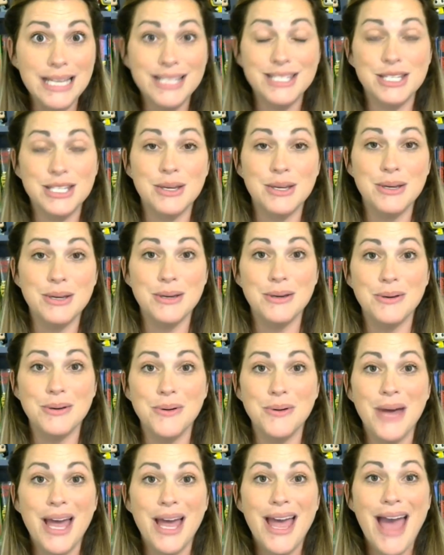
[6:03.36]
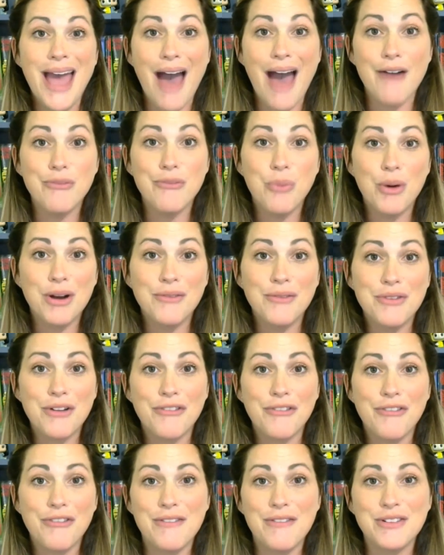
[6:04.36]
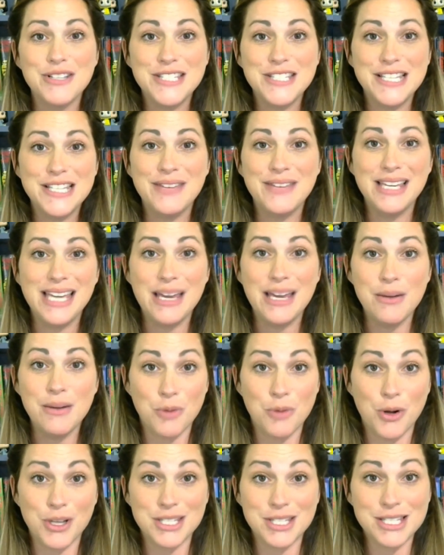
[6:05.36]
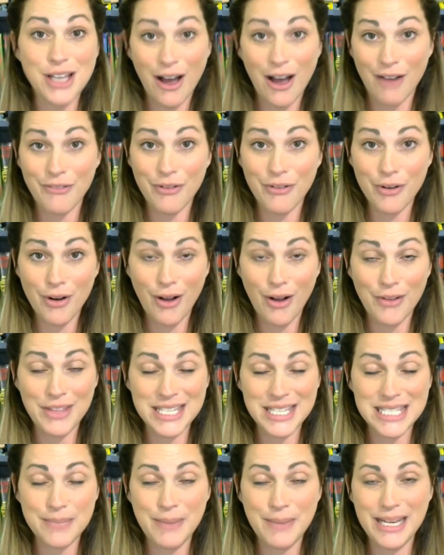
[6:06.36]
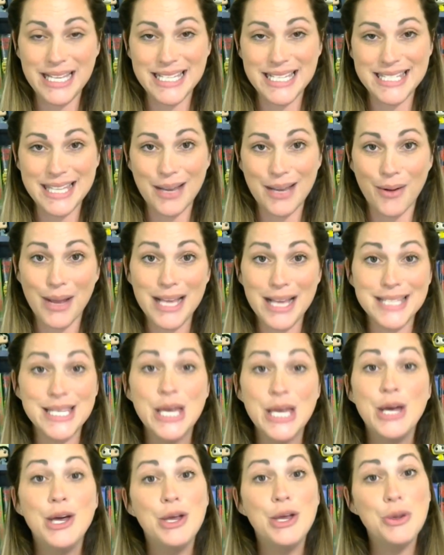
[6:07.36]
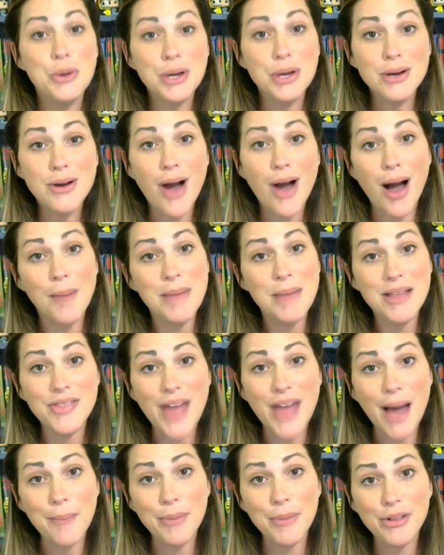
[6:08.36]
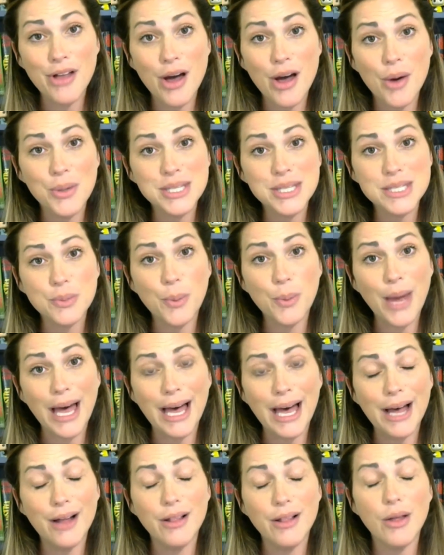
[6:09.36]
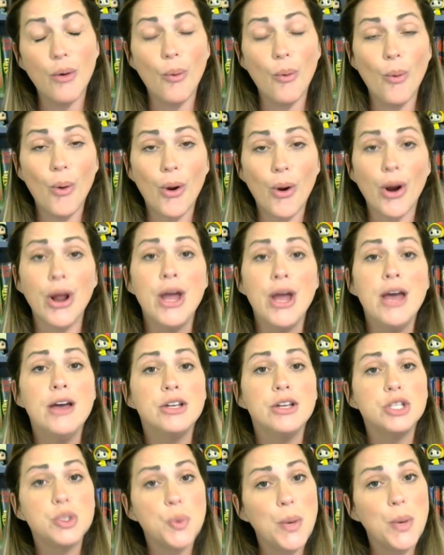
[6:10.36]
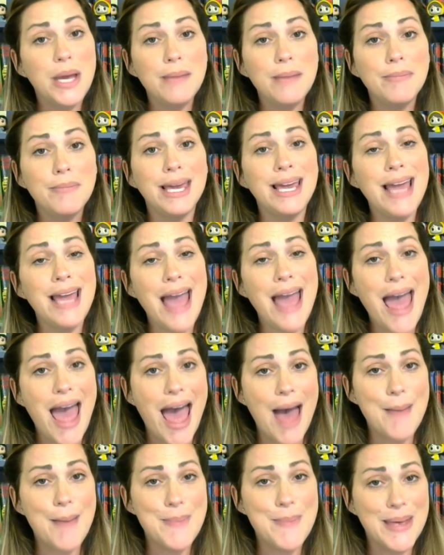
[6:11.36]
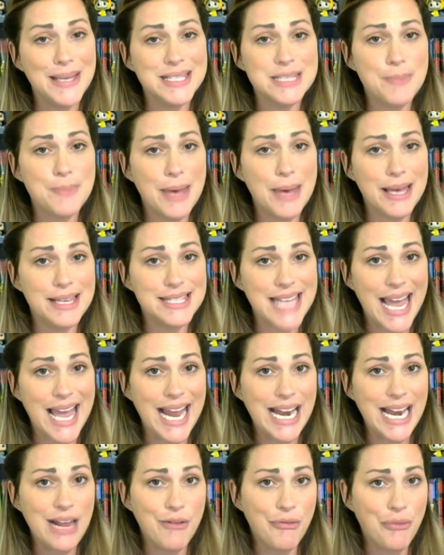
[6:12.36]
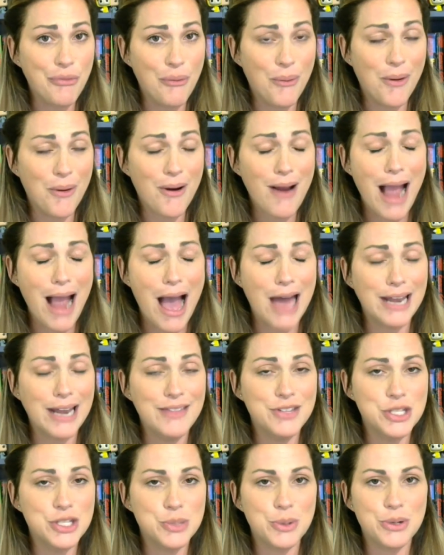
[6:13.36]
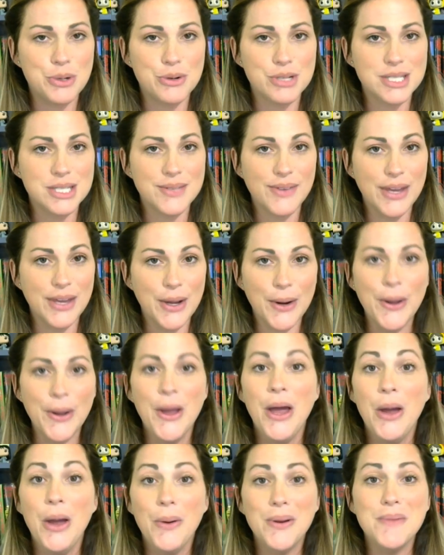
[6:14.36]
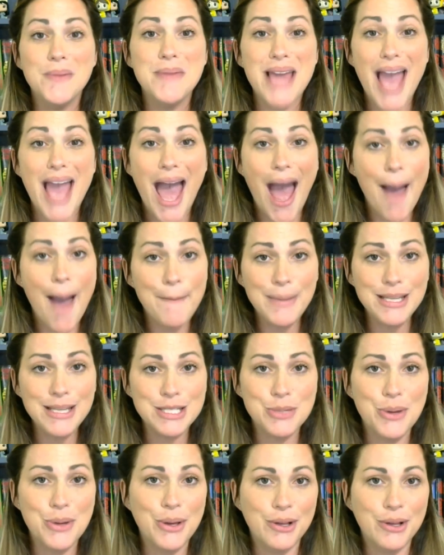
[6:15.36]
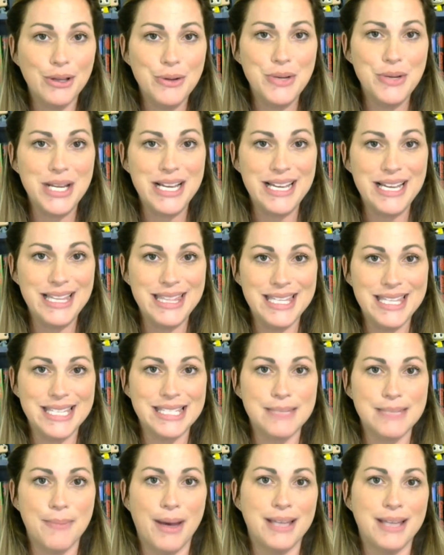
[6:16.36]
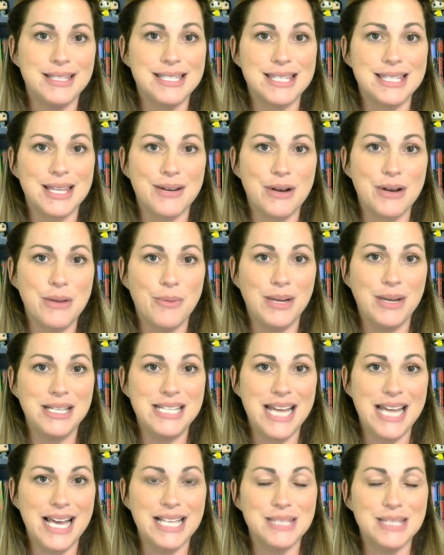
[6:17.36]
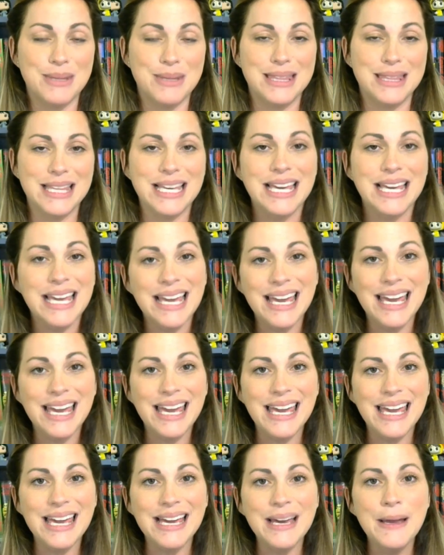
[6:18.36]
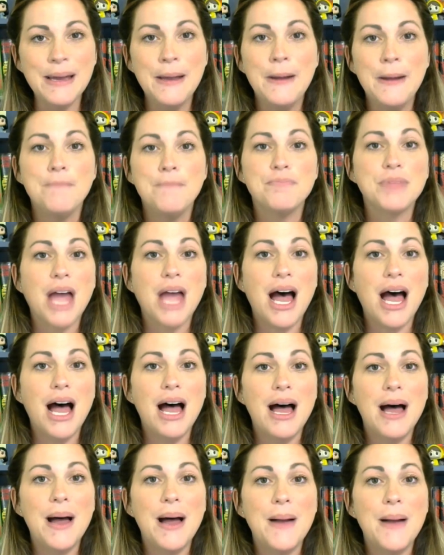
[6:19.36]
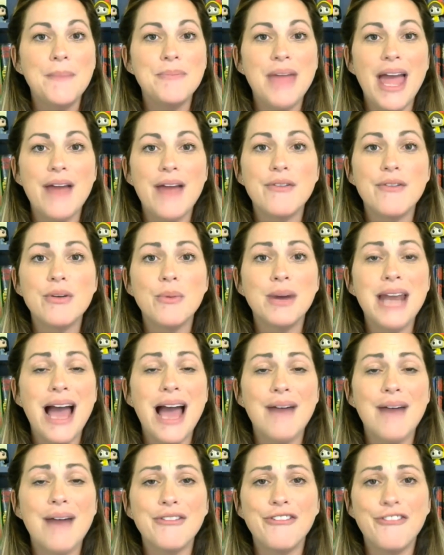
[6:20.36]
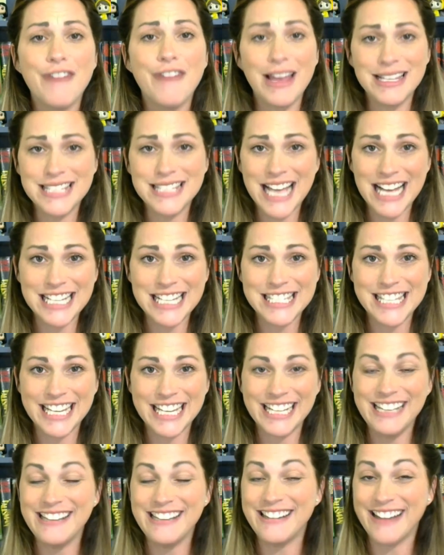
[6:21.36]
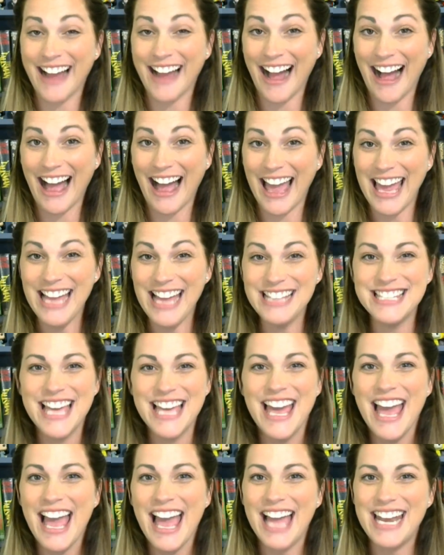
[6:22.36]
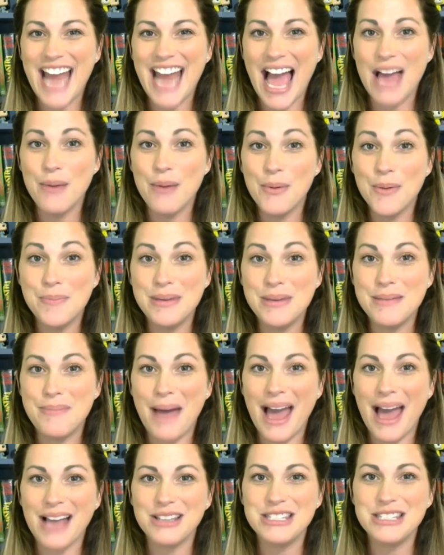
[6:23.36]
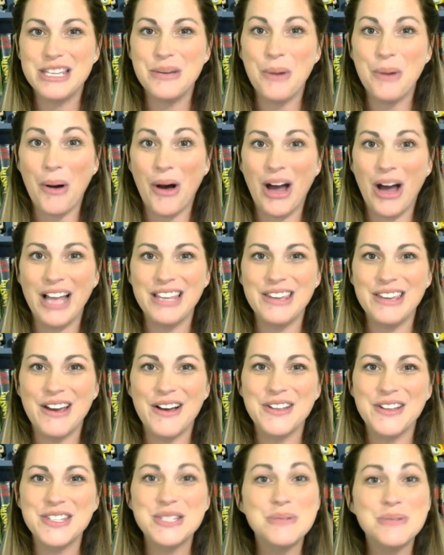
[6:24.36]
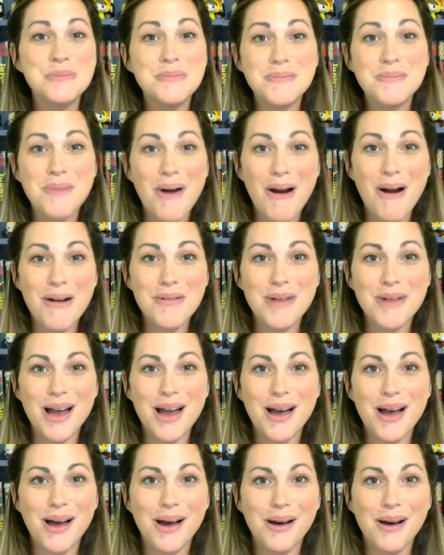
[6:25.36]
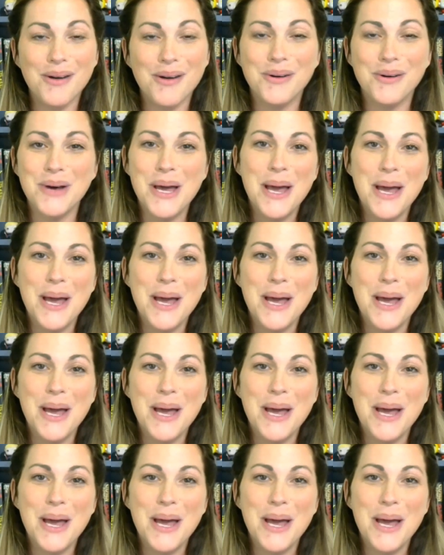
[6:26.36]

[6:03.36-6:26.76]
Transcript: to have one of your favorite Stephen King works covered on this mini-series, you can comment that below as well, or tweet me at MellsBells84 out in the Twitter sphere. We'd be happy to include it in this month's 31 Days with the King. Everyone have a fantastic night, and I will be back to haunt y'all tomorrow.